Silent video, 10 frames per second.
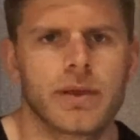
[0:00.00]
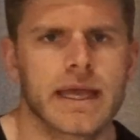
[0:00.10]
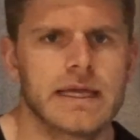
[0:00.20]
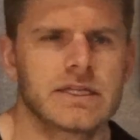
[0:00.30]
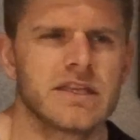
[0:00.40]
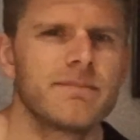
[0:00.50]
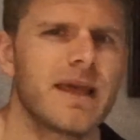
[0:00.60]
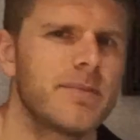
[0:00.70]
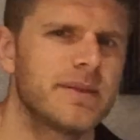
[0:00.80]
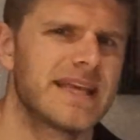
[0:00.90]
Okay, so you may
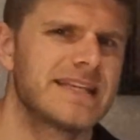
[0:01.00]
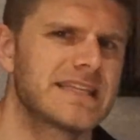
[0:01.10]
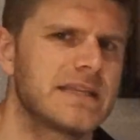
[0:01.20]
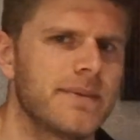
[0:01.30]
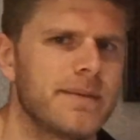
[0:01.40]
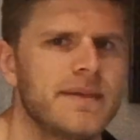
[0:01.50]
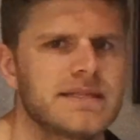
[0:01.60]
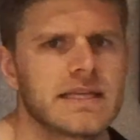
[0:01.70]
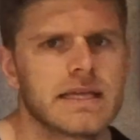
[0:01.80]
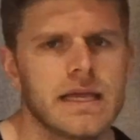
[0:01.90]
potentially be
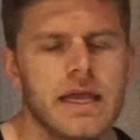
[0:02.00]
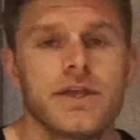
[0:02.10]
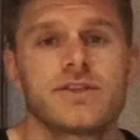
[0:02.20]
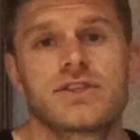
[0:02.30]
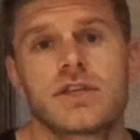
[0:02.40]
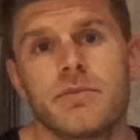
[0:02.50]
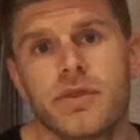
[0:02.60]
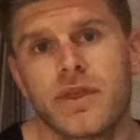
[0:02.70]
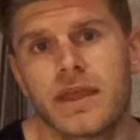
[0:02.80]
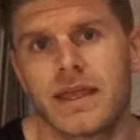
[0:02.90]
missing
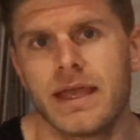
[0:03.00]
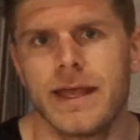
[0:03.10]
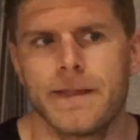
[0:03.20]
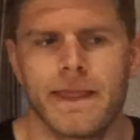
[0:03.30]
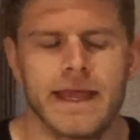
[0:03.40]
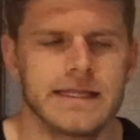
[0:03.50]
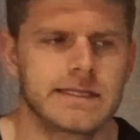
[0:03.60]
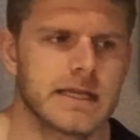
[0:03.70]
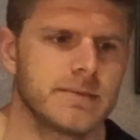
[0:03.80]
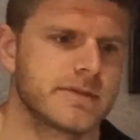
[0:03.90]
something in
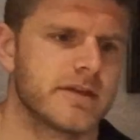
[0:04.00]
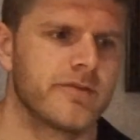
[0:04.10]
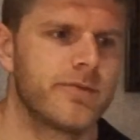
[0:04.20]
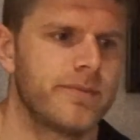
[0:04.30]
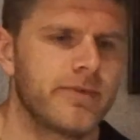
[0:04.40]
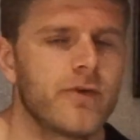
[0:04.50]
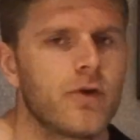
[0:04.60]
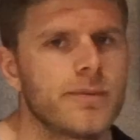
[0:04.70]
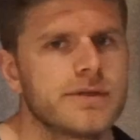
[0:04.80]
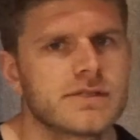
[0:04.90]
terms of
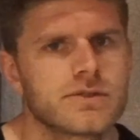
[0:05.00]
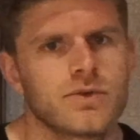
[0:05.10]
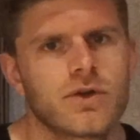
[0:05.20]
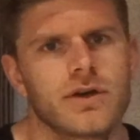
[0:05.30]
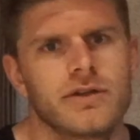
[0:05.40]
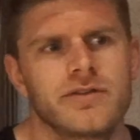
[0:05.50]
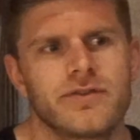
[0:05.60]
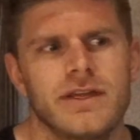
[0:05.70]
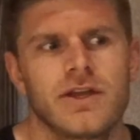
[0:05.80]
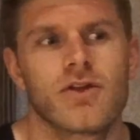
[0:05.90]
performance or kind of
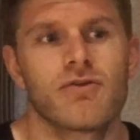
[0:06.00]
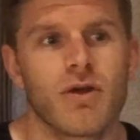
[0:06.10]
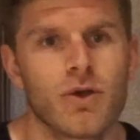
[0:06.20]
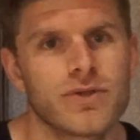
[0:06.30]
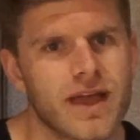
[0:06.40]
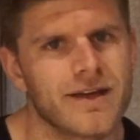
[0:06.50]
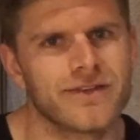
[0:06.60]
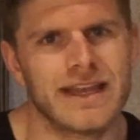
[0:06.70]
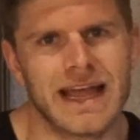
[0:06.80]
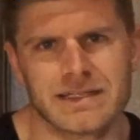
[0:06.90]
growth out of
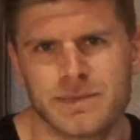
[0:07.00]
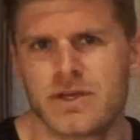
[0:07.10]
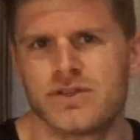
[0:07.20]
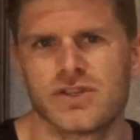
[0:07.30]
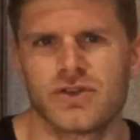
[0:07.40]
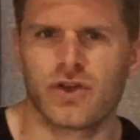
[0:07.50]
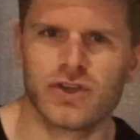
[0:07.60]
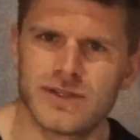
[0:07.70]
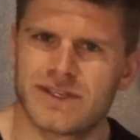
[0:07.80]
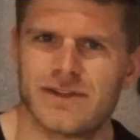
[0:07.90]
the lats because you're not
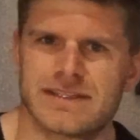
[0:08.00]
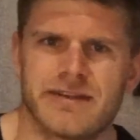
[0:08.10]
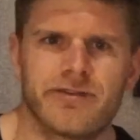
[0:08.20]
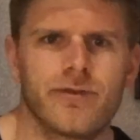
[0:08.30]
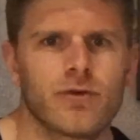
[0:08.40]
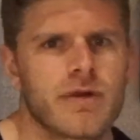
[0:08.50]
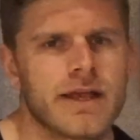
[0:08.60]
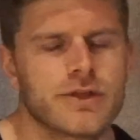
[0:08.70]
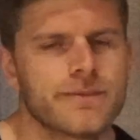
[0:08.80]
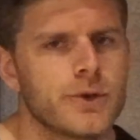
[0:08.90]
utilizing that full
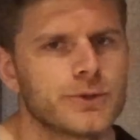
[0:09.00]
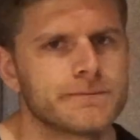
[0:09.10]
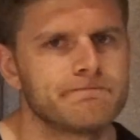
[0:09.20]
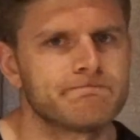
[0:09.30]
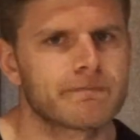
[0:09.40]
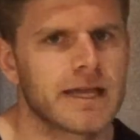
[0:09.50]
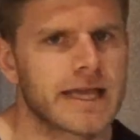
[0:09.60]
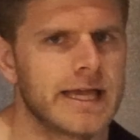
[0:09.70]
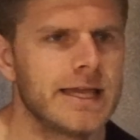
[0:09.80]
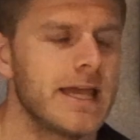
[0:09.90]
range of motion.
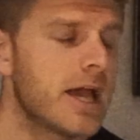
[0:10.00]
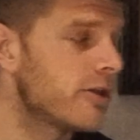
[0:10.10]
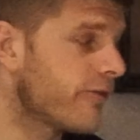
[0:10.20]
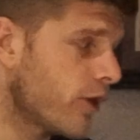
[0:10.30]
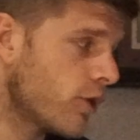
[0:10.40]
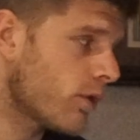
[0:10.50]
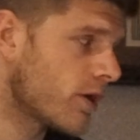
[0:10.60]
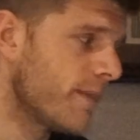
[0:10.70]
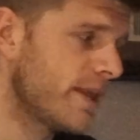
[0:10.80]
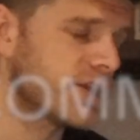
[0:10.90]
Okay, and the final one I
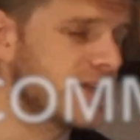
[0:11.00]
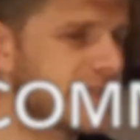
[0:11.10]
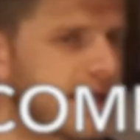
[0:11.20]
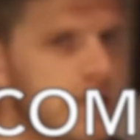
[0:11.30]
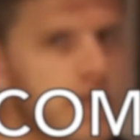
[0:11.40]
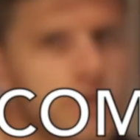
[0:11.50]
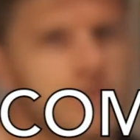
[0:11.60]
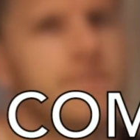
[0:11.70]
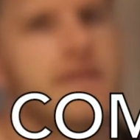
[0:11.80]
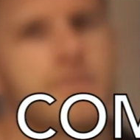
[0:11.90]
mentioned a second ago is
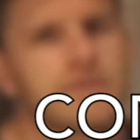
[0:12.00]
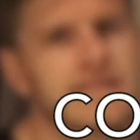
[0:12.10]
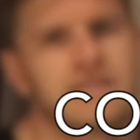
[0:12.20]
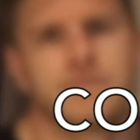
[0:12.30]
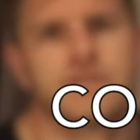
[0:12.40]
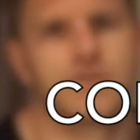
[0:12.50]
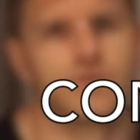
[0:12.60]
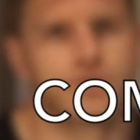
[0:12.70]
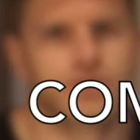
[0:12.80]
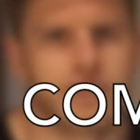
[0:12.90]
people tend to be too
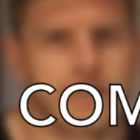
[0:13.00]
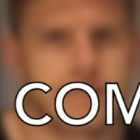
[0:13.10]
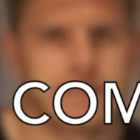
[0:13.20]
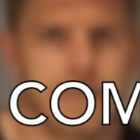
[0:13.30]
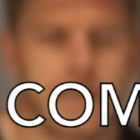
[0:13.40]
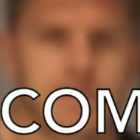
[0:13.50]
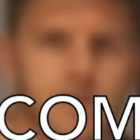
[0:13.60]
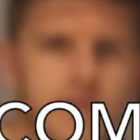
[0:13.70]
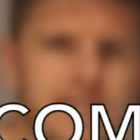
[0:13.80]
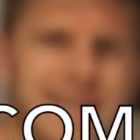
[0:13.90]
strict, so
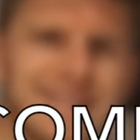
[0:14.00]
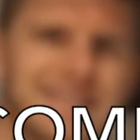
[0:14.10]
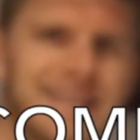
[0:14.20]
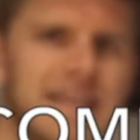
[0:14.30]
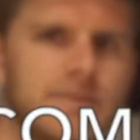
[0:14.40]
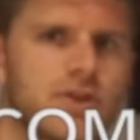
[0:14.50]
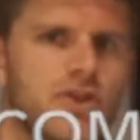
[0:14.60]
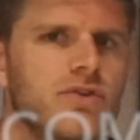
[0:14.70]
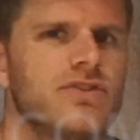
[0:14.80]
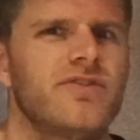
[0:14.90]
they tend to keep the
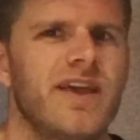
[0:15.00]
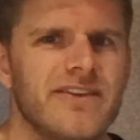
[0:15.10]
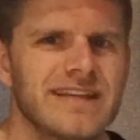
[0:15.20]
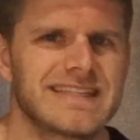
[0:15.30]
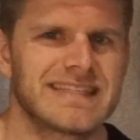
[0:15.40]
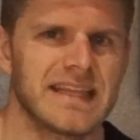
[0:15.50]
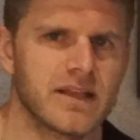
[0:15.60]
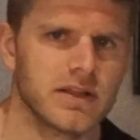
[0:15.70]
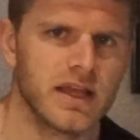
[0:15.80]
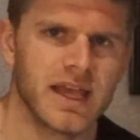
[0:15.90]
shoulders very
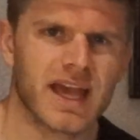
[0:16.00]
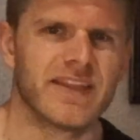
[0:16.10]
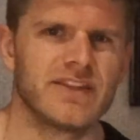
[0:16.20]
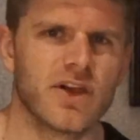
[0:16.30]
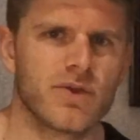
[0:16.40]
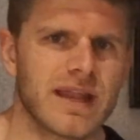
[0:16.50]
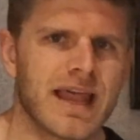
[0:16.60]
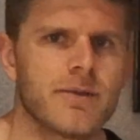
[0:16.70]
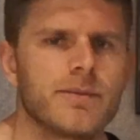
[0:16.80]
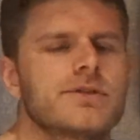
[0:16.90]
still and they don't
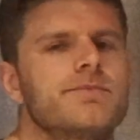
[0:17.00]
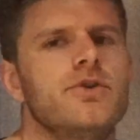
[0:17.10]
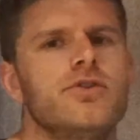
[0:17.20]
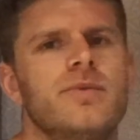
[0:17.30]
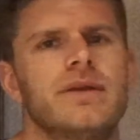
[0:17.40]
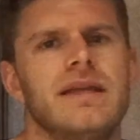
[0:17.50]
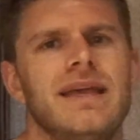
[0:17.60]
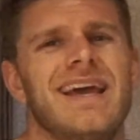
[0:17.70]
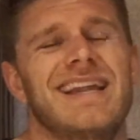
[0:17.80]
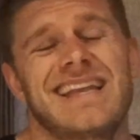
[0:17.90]
allow much movement,
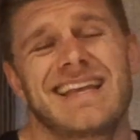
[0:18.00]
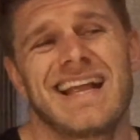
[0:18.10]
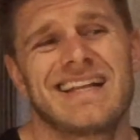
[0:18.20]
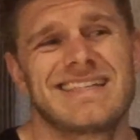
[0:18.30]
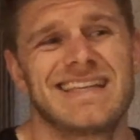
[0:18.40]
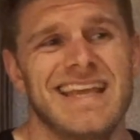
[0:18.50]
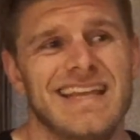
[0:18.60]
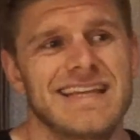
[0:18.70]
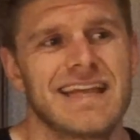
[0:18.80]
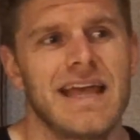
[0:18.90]
and it can actually
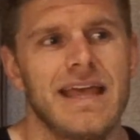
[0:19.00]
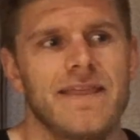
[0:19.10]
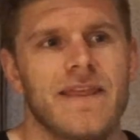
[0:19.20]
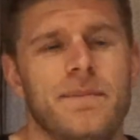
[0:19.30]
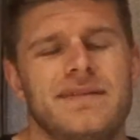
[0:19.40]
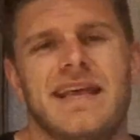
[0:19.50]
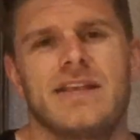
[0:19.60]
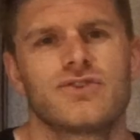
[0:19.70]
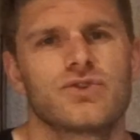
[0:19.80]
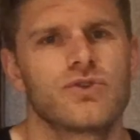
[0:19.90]
hinder their
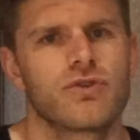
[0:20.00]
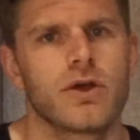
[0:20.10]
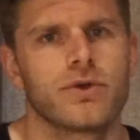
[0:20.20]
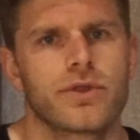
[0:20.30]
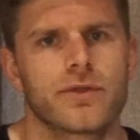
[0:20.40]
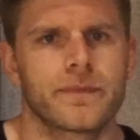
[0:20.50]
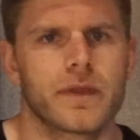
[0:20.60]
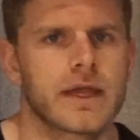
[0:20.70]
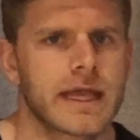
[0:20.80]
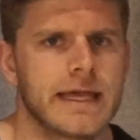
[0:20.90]
potential growth.
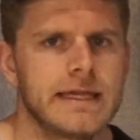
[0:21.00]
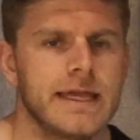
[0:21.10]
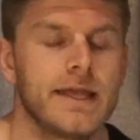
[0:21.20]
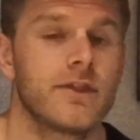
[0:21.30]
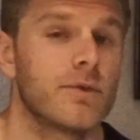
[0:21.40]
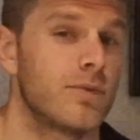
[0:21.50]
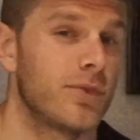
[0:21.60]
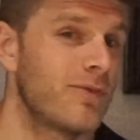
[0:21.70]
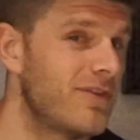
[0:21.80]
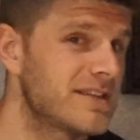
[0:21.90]
Okay,
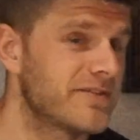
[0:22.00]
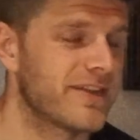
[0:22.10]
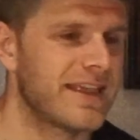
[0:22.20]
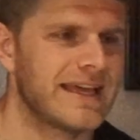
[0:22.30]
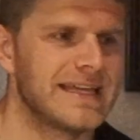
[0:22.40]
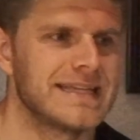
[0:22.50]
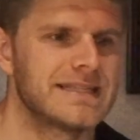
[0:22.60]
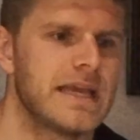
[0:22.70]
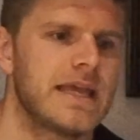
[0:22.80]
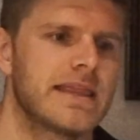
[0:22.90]
the reason for that is
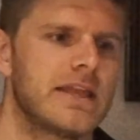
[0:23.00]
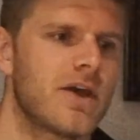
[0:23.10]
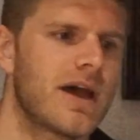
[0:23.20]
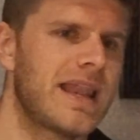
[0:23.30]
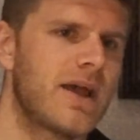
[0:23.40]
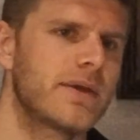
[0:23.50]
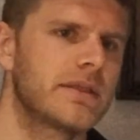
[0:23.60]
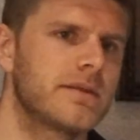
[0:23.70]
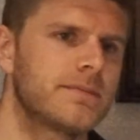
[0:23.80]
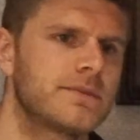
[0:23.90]
they're not allowing
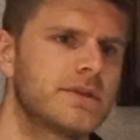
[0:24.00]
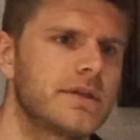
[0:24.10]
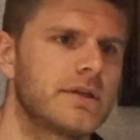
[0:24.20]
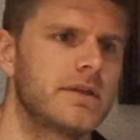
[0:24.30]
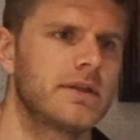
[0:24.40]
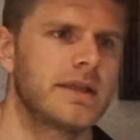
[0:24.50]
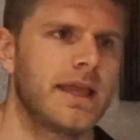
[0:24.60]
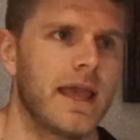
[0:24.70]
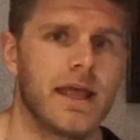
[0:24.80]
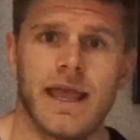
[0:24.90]
them to
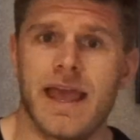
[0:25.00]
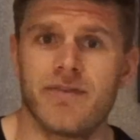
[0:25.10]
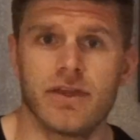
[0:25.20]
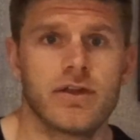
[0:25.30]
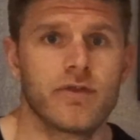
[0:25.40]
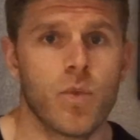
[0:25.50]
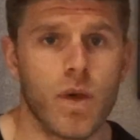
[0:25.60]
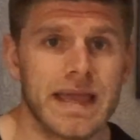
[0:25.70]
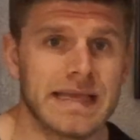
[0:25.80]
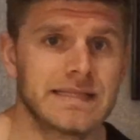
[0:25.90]
get a heavy enough
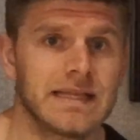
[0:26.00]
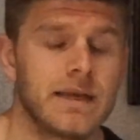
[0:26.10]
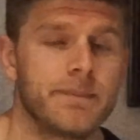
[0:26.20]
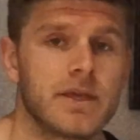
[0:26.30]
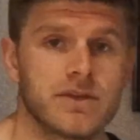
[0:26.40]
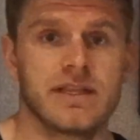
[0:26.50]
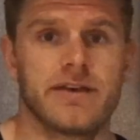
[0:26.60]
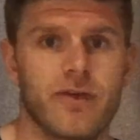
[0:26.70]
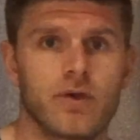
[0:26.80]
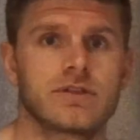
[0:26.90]
weight because they're
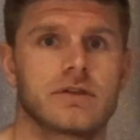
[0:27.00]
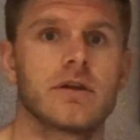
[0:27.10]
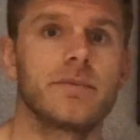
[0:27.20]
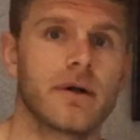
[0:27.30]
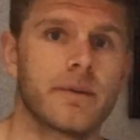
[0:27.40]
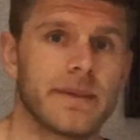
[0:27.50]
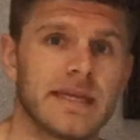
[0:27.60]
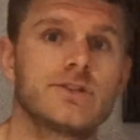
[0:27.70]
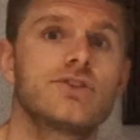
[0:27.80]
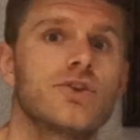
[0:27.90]
focusing on being
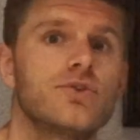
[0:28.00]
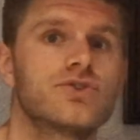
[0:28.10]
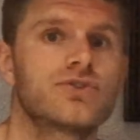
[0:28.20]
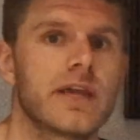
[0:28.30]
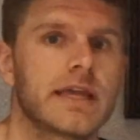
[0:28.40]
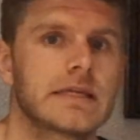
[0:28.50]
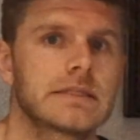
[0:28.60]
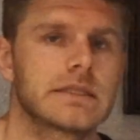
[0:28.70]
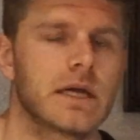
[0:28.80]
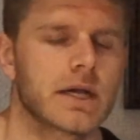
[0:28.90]
too strict.
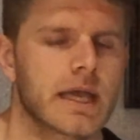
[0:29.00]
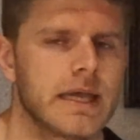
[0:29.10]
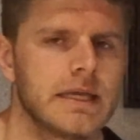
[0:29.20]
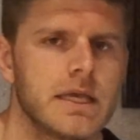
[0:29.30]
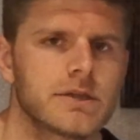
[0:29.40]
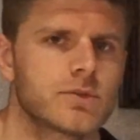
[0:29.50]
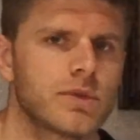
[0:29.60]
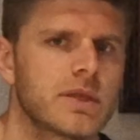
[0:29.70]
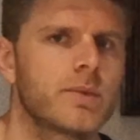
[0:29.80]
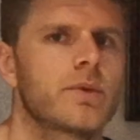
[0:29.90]
Okay, so one
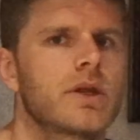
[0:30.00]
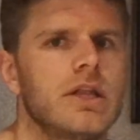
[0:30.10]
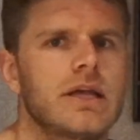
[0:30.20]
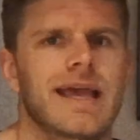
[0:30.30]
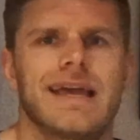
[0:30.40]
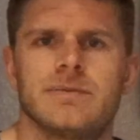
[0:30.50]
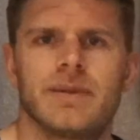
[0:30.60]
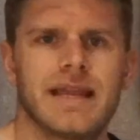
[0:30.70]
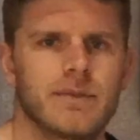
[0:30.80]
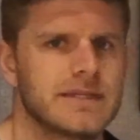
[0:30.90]
thing we want to look at is
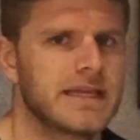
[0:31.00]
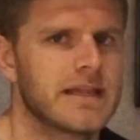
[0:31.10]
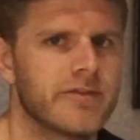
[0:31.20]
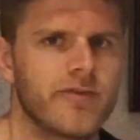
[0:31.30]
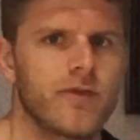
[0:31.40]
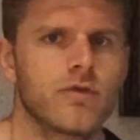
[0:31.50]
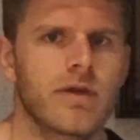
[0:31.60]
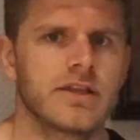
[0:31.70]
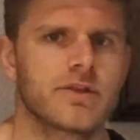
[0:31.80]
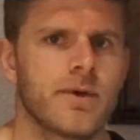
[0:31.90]
being able to get that full
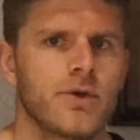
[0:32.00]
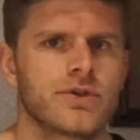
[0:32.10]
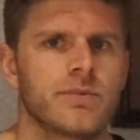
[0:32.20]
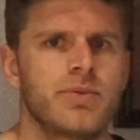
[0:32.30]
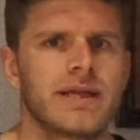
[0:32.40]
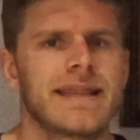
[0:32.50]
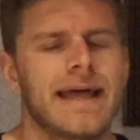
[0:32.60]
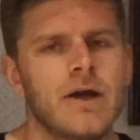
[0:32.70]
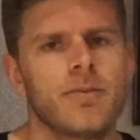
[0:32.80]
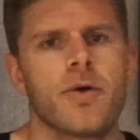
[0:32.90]
range of motion, bringing that
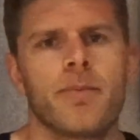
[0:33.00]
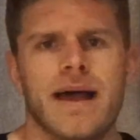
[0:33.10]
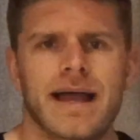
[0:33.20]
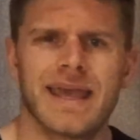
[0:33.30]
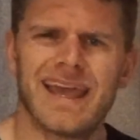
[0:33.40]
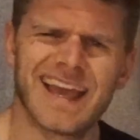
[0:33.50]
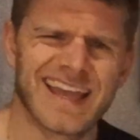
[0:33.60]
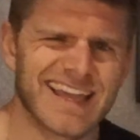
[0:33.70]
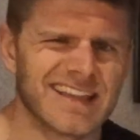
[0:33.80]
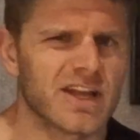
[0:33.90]
elbow back and
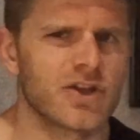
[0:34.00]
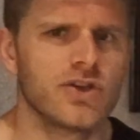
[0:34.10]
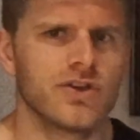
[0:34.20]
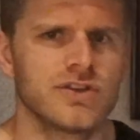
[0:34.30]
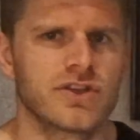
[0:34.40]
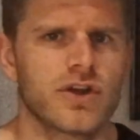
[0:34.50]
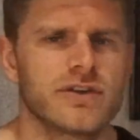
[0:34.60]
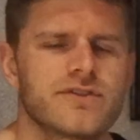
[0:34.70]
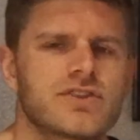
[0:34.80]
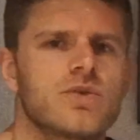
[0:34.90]
getting that good kind
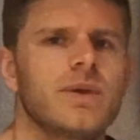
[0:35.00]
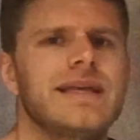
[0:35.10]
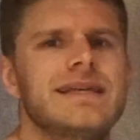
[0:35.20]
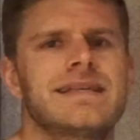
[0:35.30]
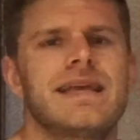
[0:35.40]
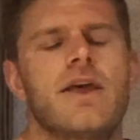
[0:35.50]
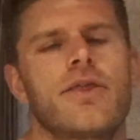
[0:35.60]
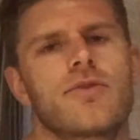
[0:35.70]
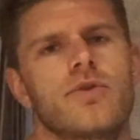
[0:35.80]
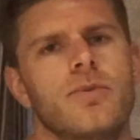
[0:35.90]
of squeeze
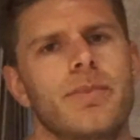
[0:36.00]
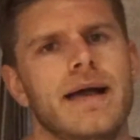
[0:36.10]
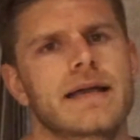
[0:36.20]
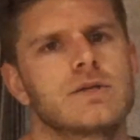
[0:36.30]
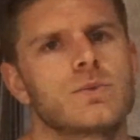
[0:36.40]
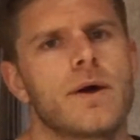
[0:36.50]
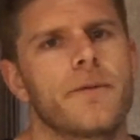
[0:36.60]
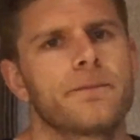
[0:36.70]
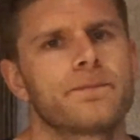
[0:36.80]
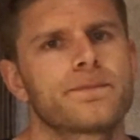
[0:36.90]
through the back as well.